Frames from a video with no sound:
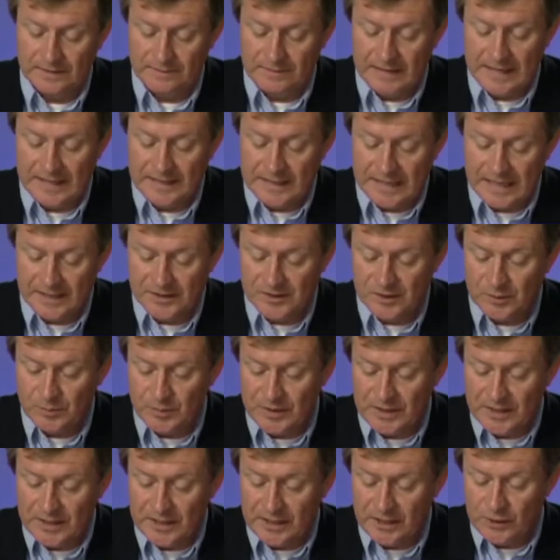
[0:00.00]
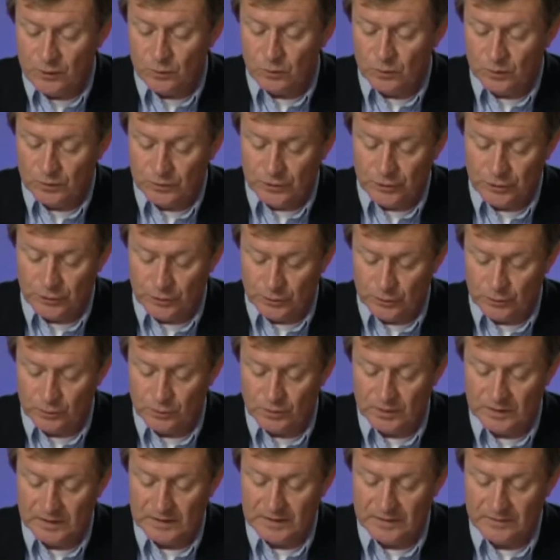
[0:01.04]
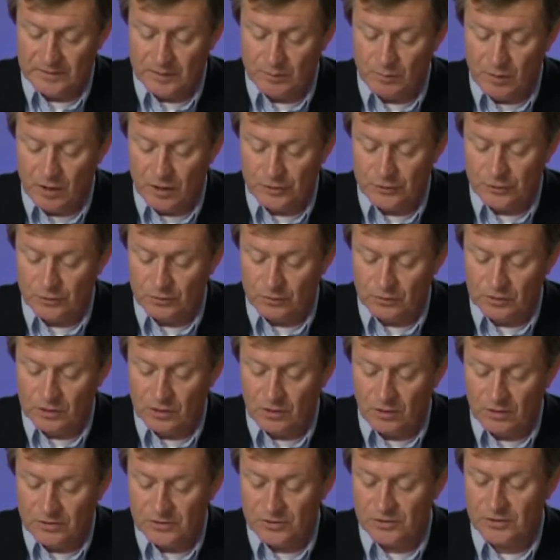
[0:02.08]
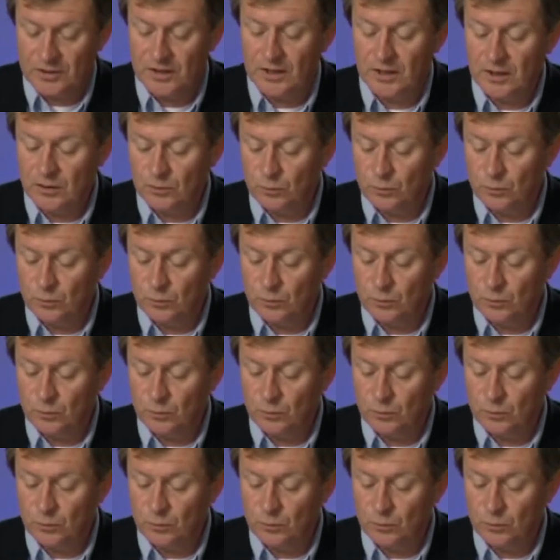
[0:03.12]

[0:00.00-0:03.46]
that has to be equal to the marginal cost,